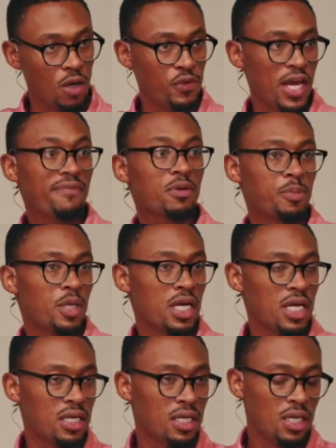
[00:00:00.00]
And so if you have a
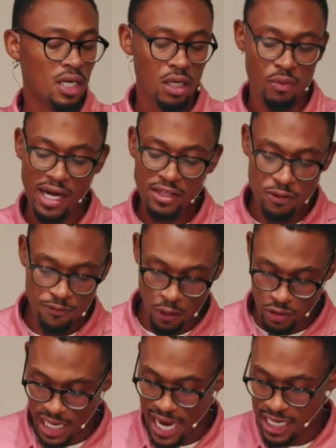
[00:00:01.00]
pen, write
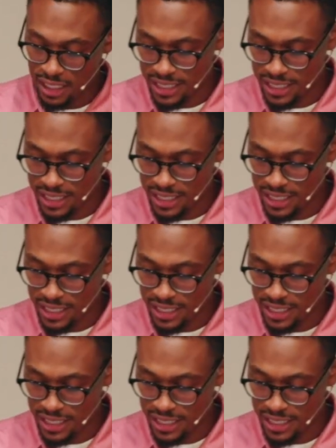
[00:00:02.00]
the first